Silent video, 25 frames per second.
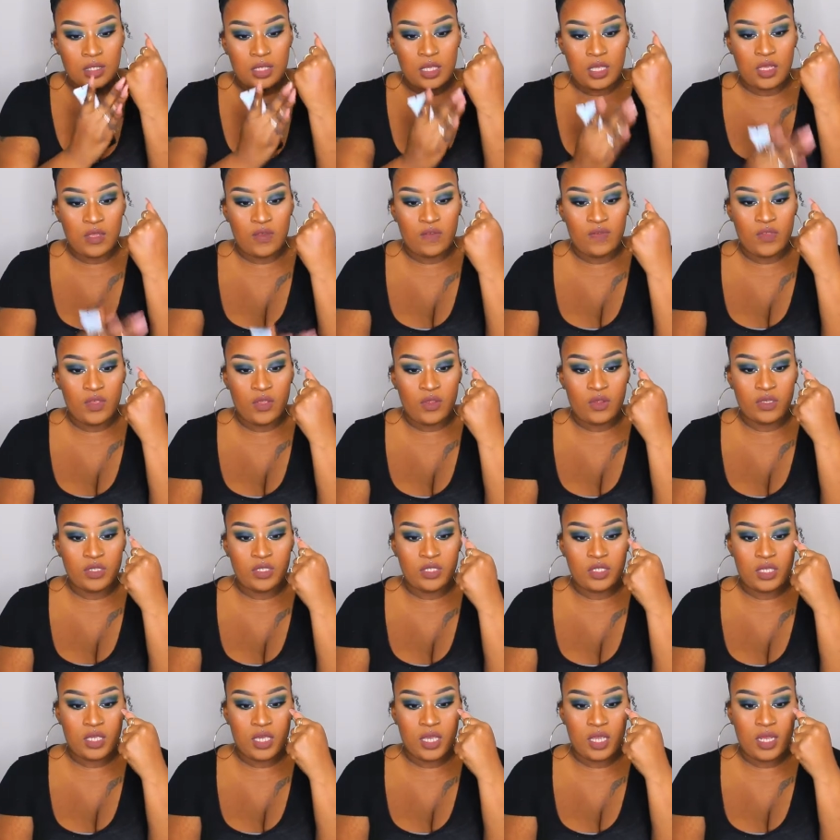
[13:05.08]
give your
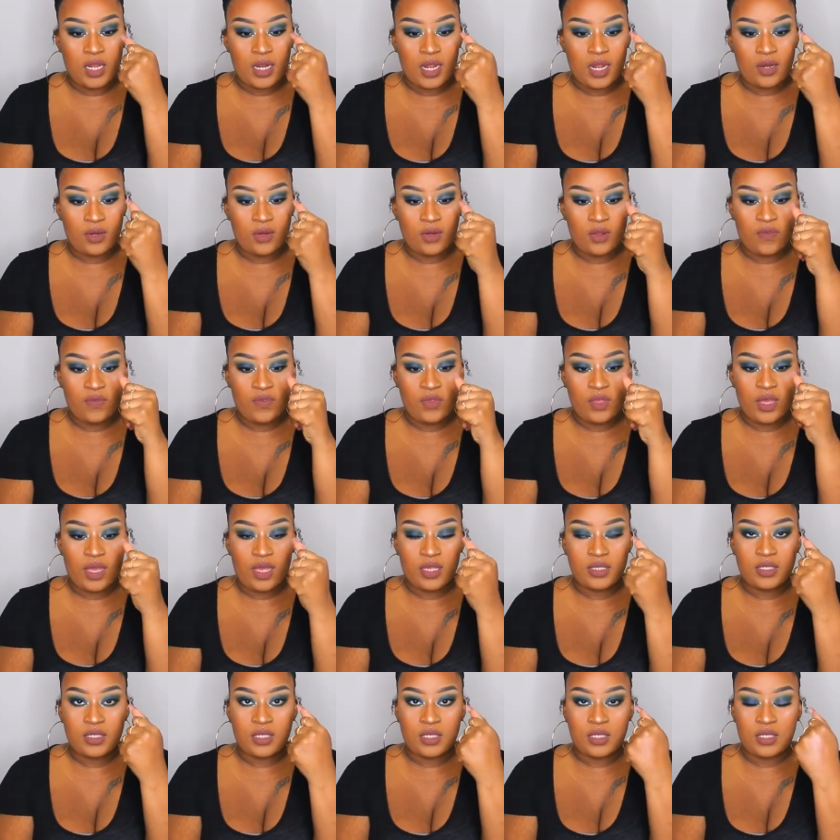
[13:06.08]
skin, I don't know if you
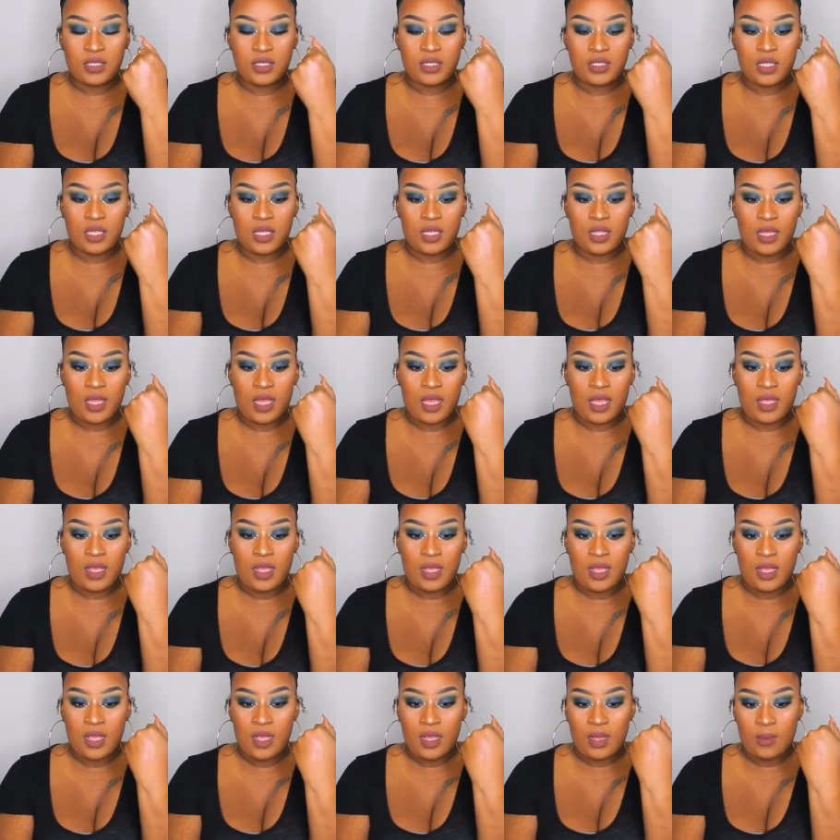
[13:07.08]
guys can see that,
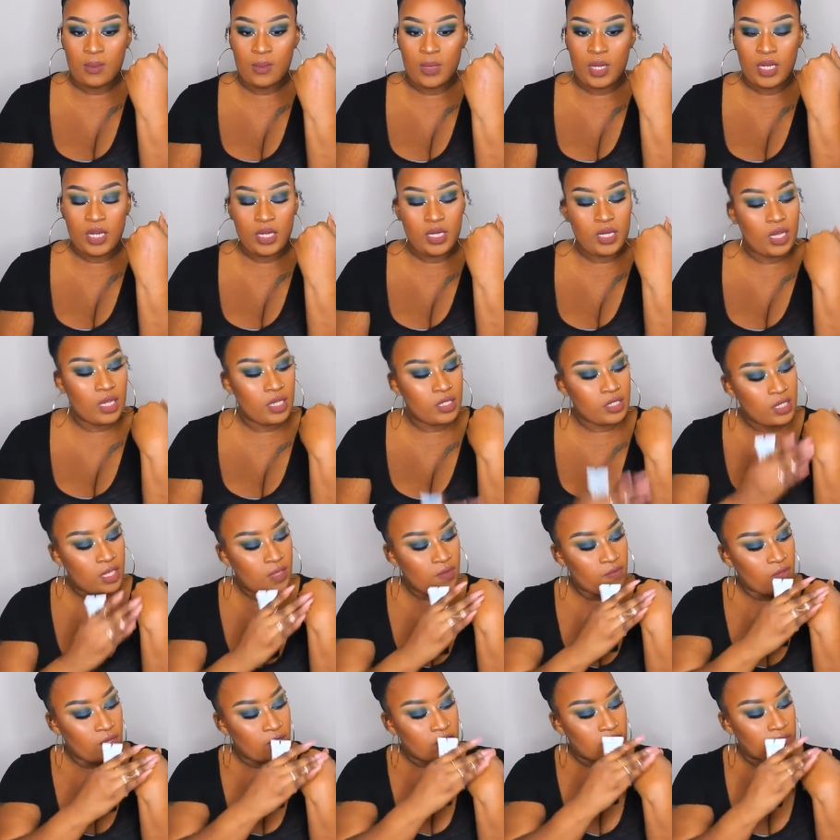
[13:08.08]
but it does
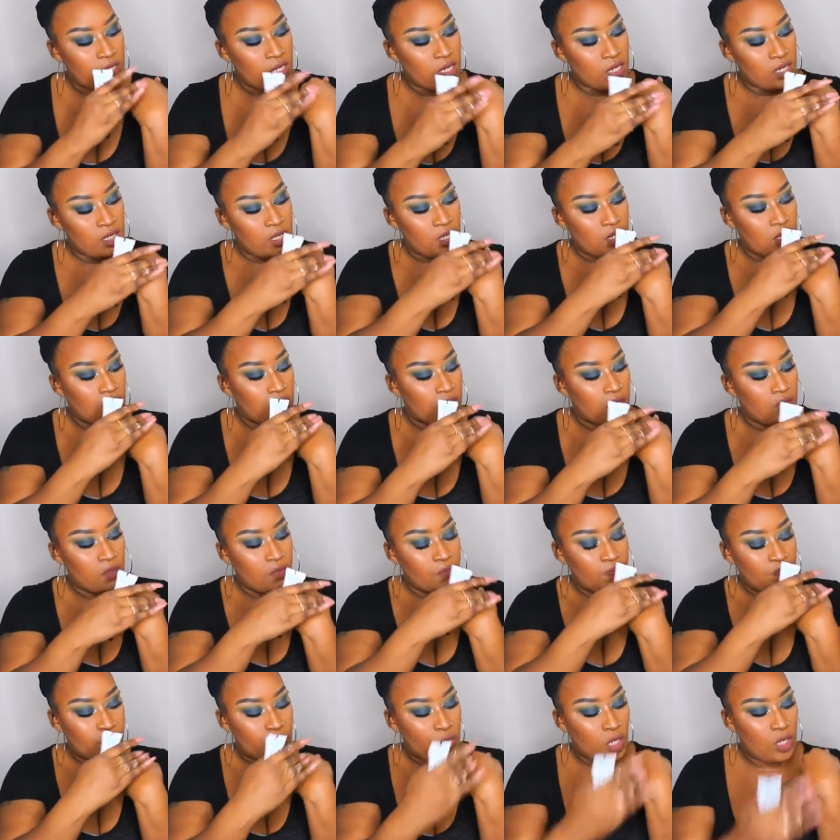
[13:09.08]
give your skin a
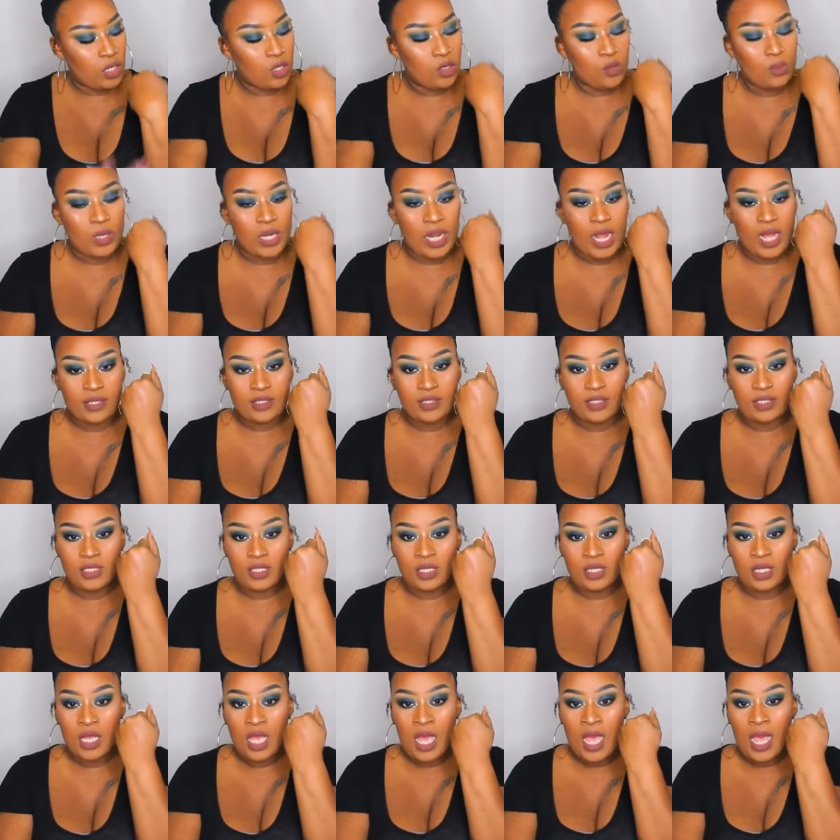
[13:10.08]
little
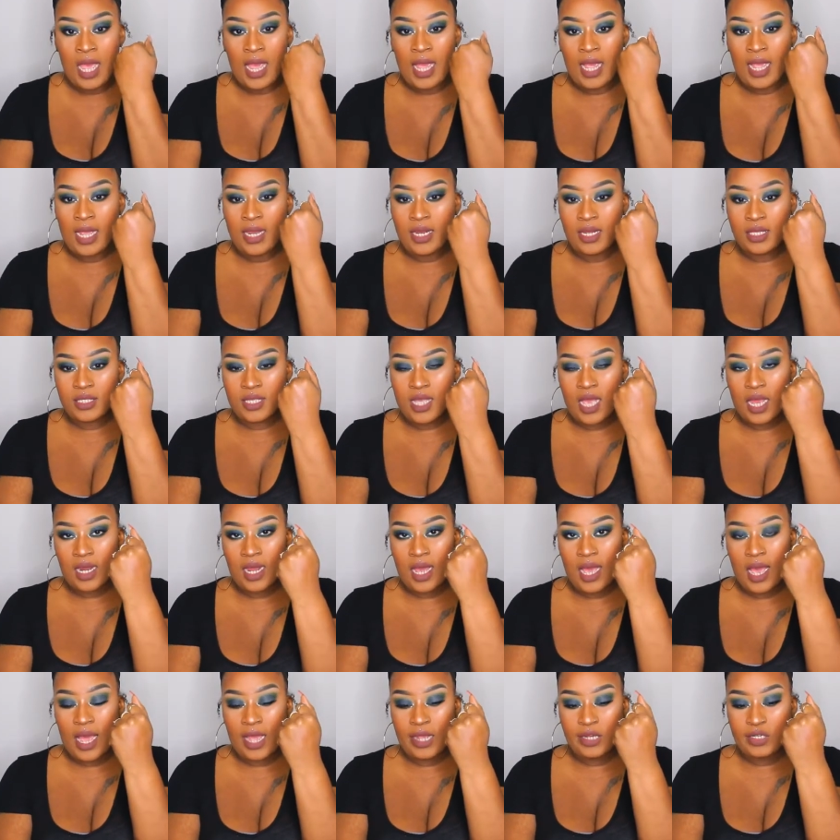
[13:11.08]
luminosity and it's kind
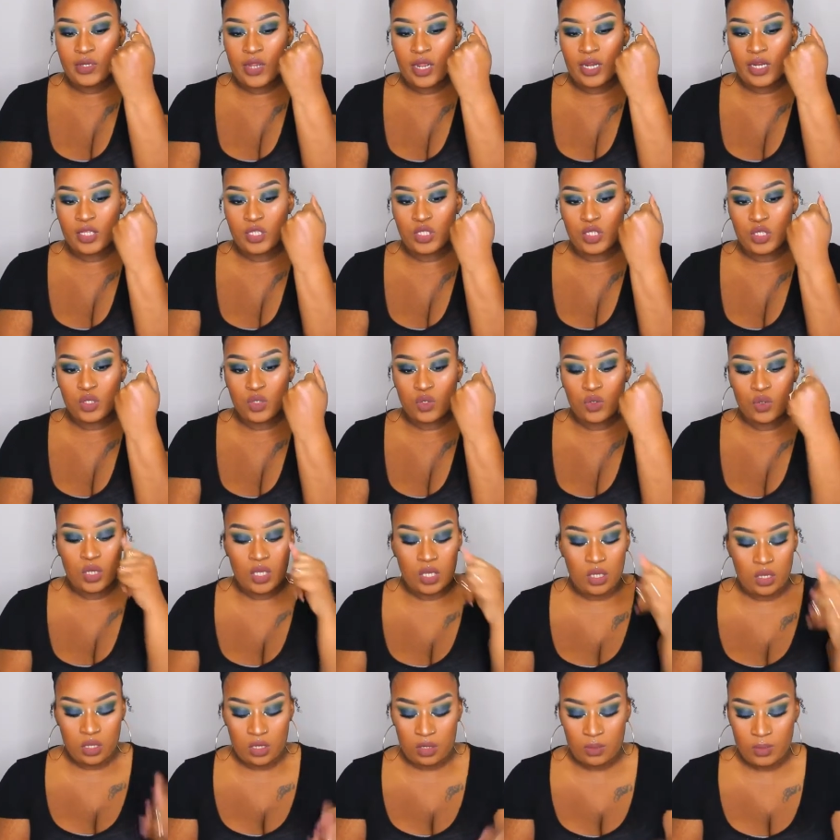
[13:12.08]
of hydrating too.
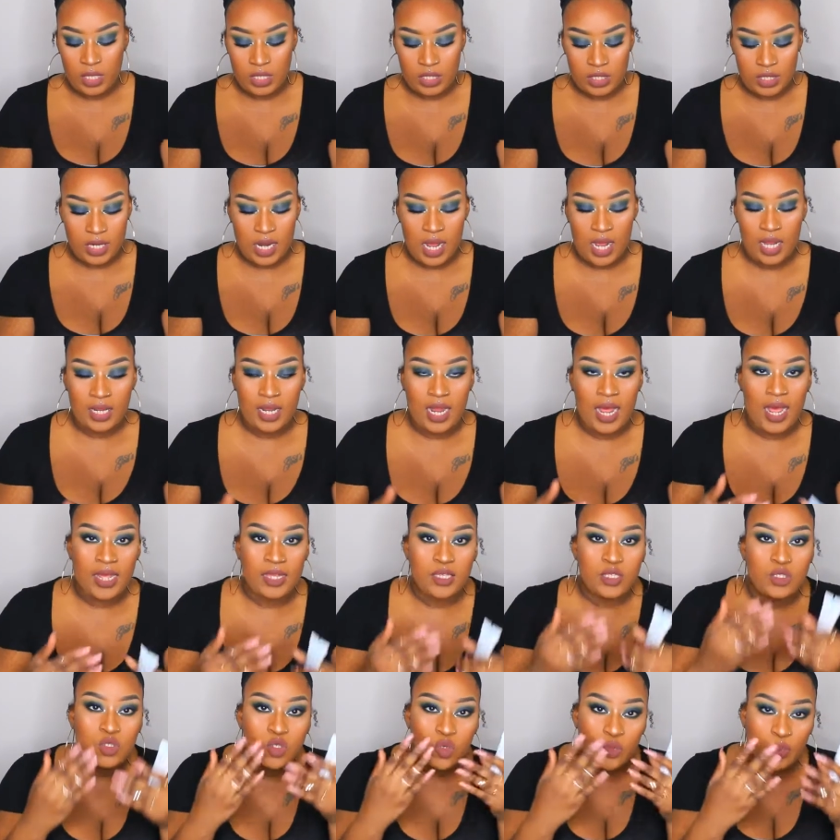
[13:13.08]
Um, it's not
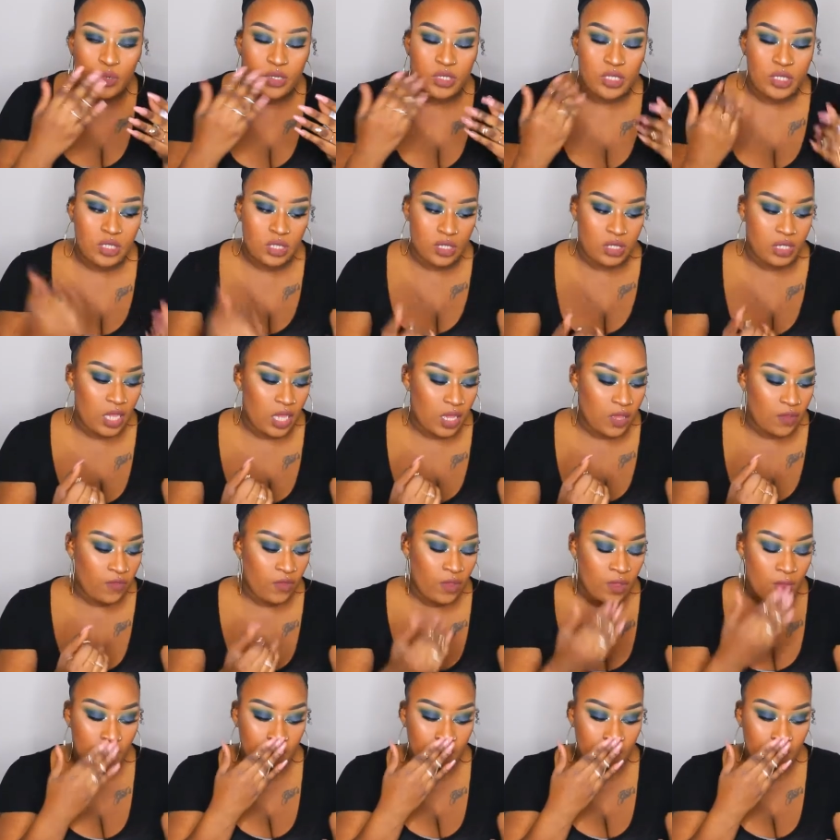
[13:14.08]
like super stiff